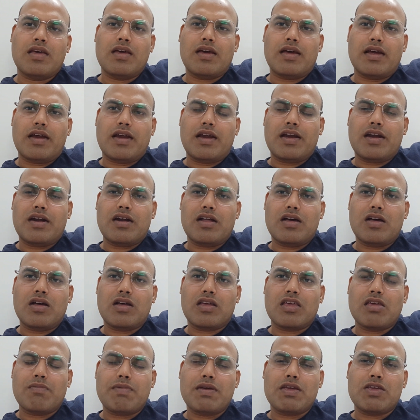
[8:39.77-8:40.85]
and
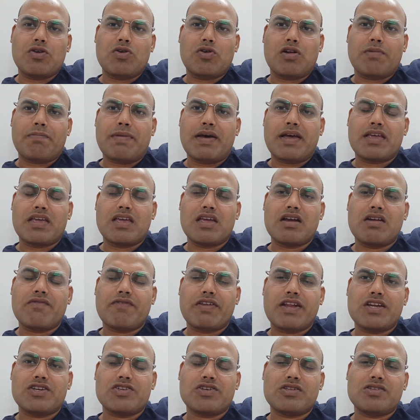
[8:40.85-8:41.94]
keeping your banking and
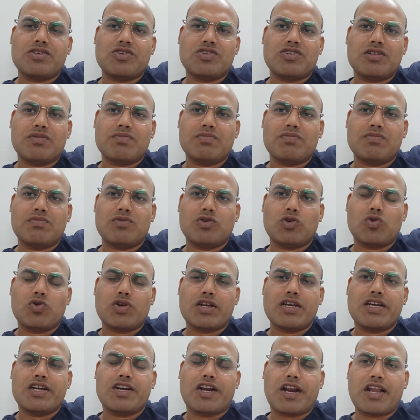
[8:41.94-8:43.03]
financial system
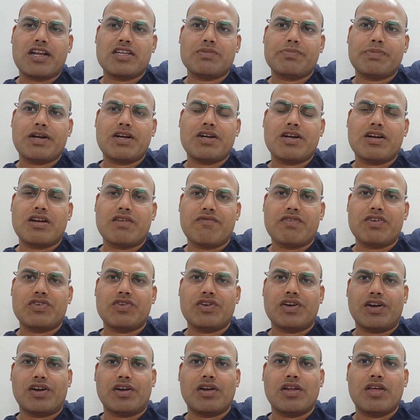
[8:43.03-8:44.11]
totally transparent and
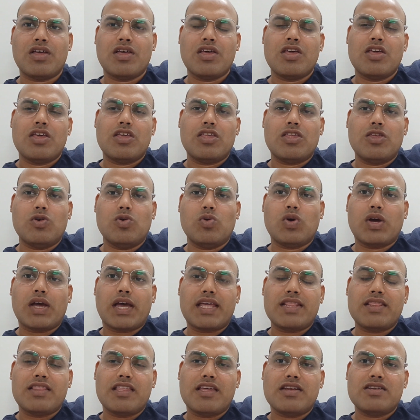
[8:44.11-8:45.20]
efficient, you
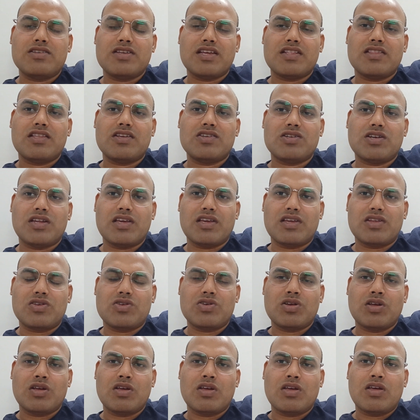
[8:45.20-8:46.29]
can then set the
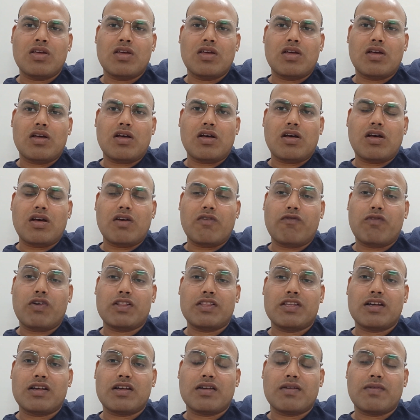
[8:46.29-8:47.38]
stage for
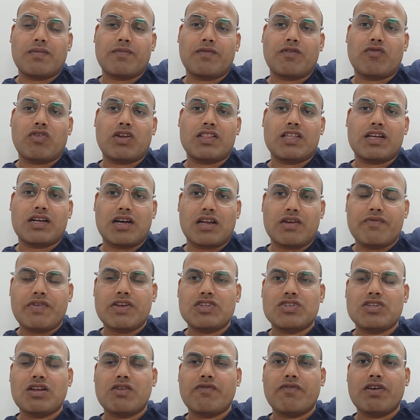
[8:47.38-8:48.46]
the
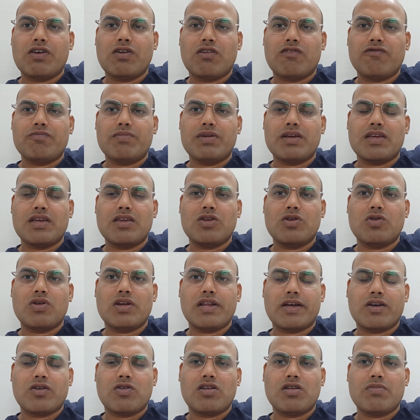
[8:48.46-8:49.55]
conventional way of making your
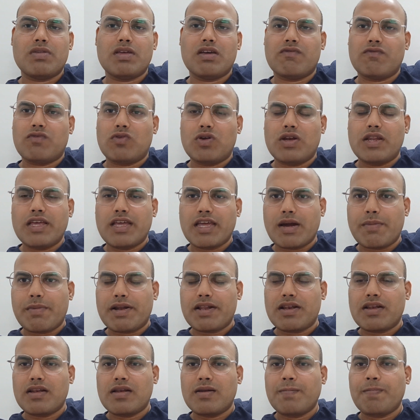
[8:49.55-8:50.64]
economy a fully
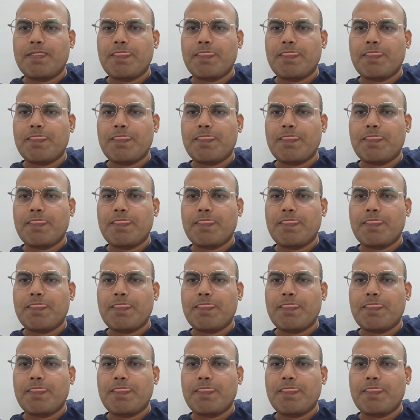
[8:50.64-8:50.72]
capital